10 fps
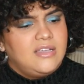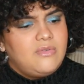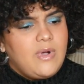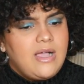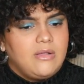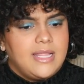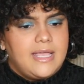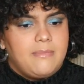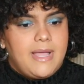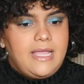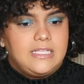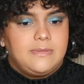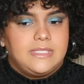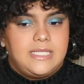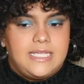wow, like my
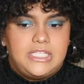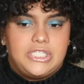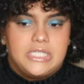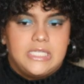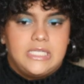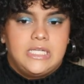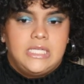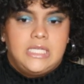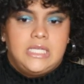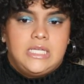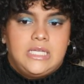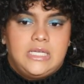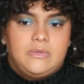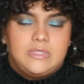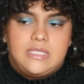expectation
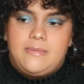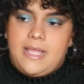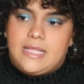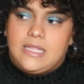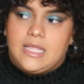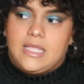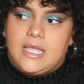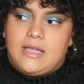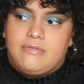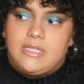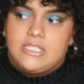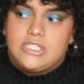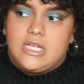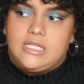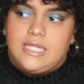was not met. Like, I really
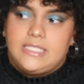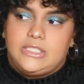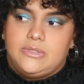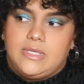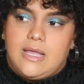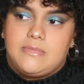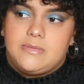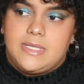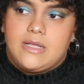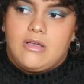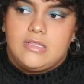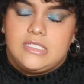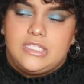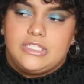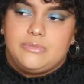just got lied to, and I'm spending all
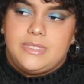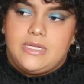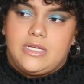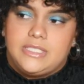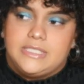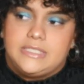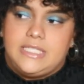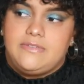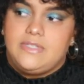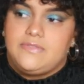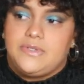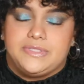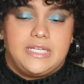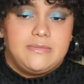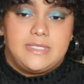these years being honest, even if there were
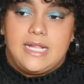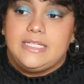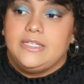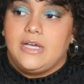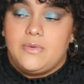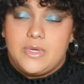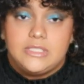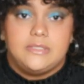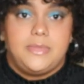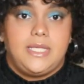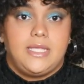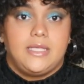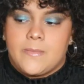times that I did not want to be.